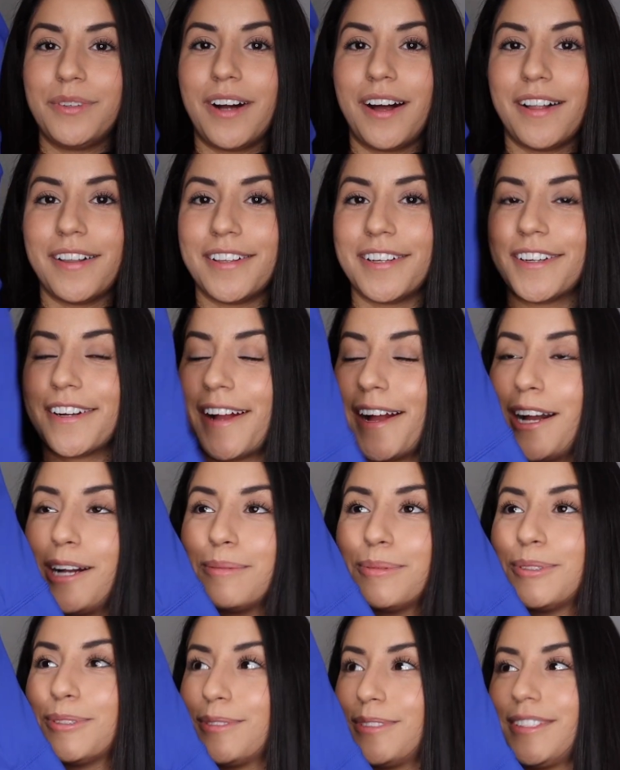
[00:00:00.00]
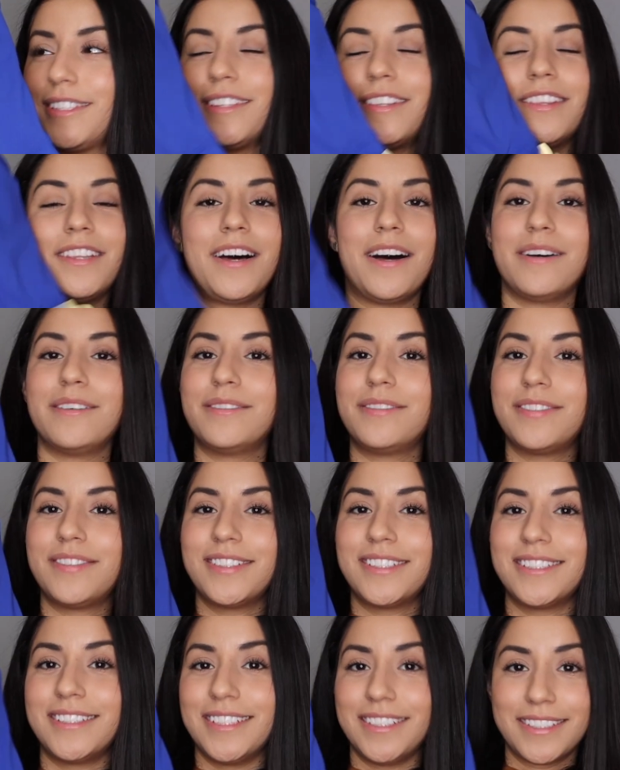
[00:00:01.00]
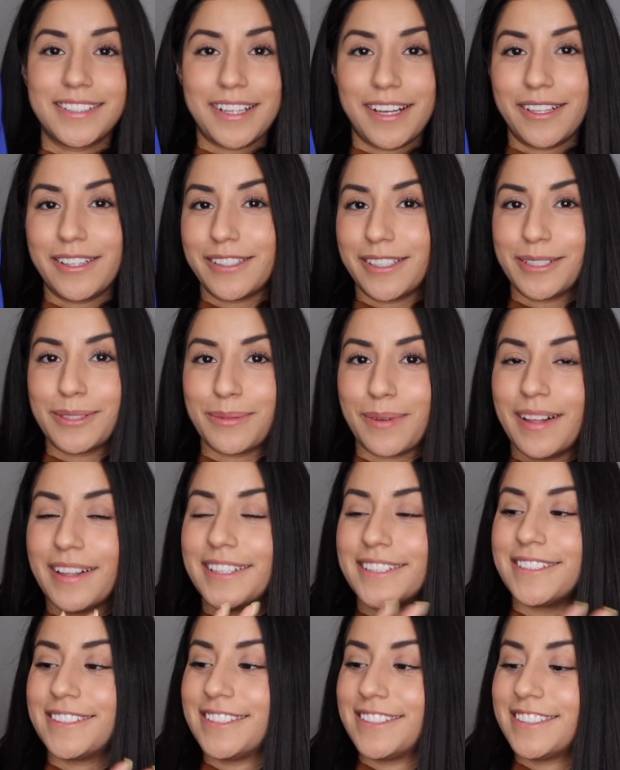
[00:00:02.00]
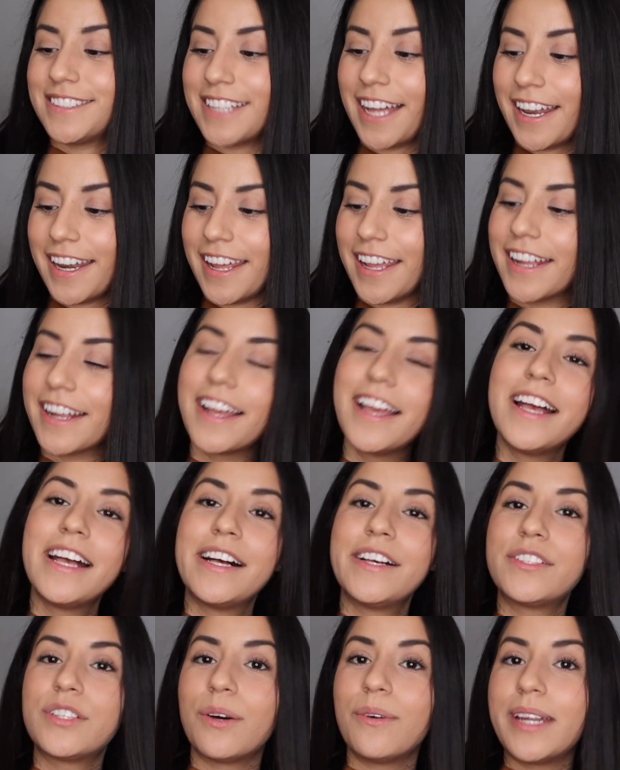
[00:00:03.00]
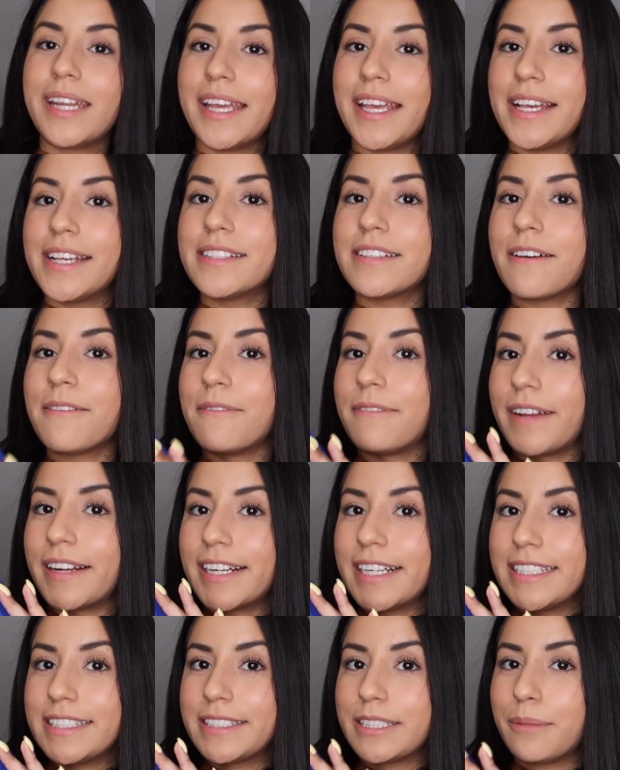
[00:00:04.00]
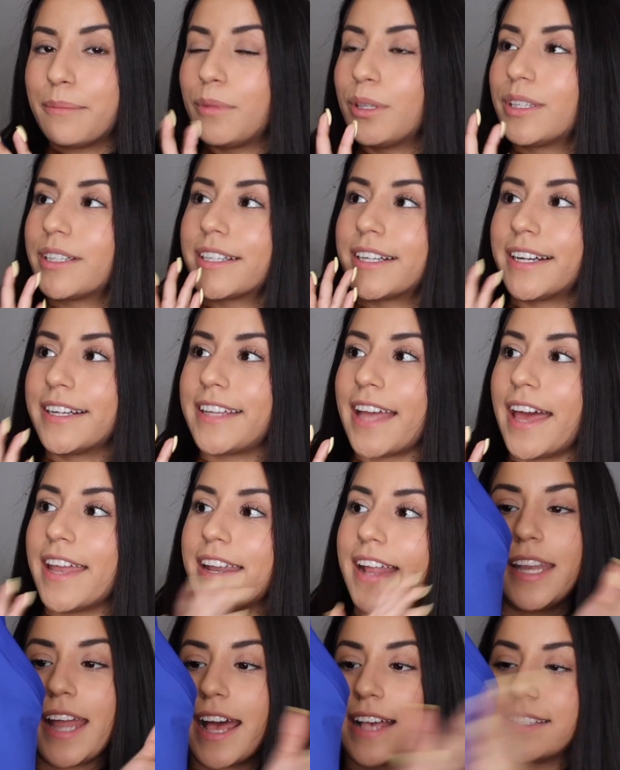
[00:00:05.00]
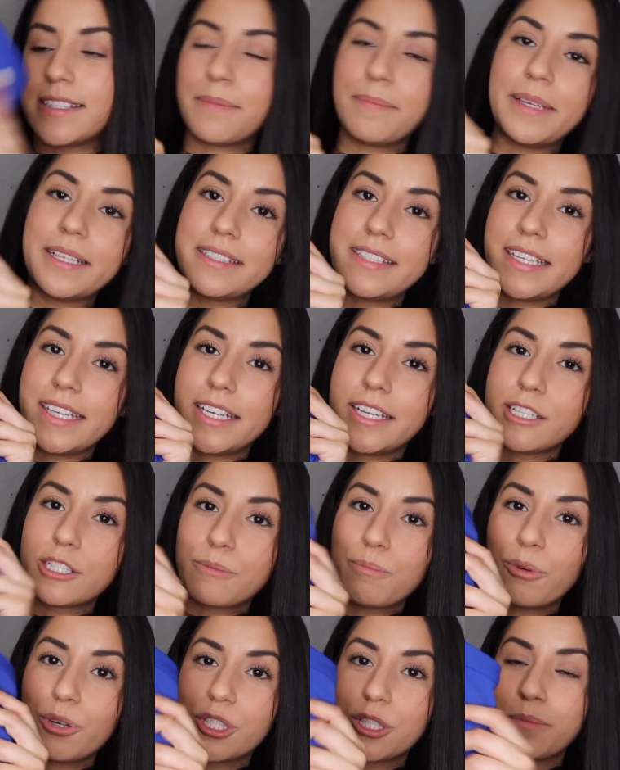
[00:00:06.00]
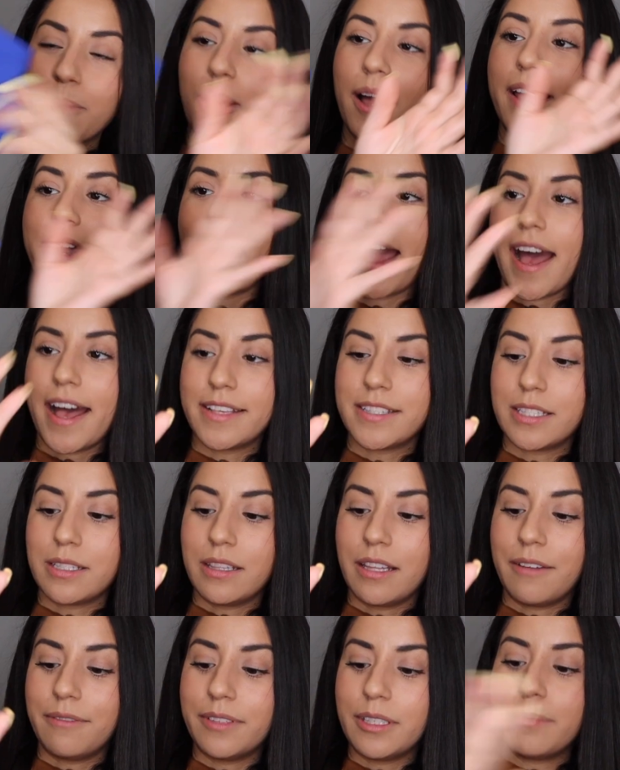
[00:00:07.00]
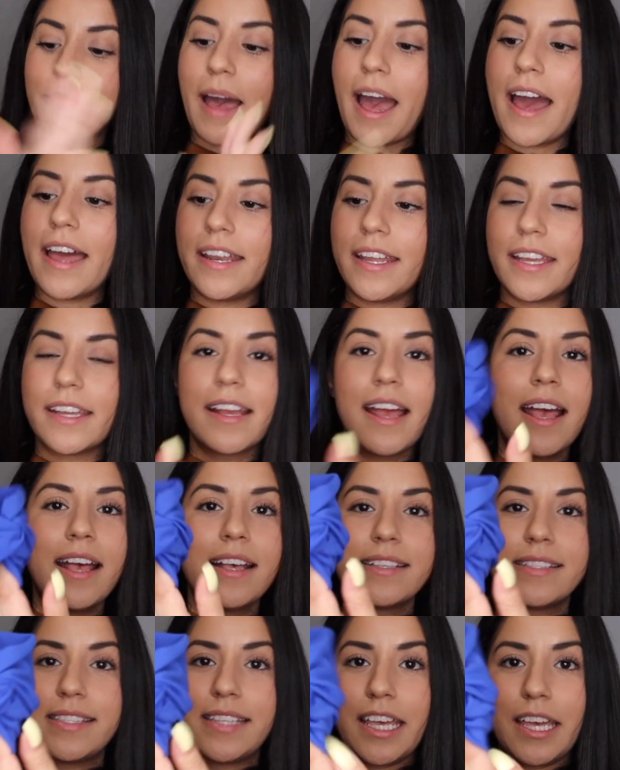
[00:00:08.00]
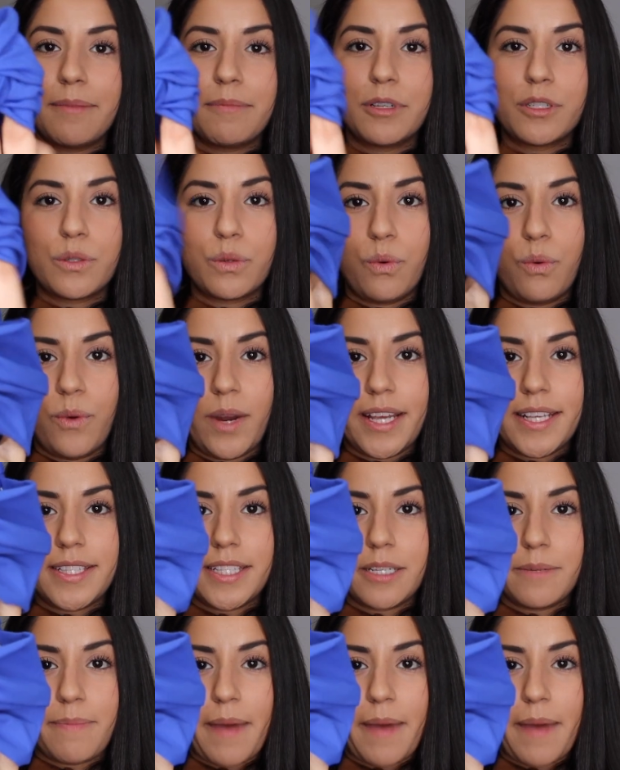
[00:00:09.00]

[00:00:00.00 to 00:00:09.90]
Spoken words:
color. Absolutely love this color as well. It's stunning. So it is very similar. Again, it has the built-in sports bra, it has the lovely padding, same twist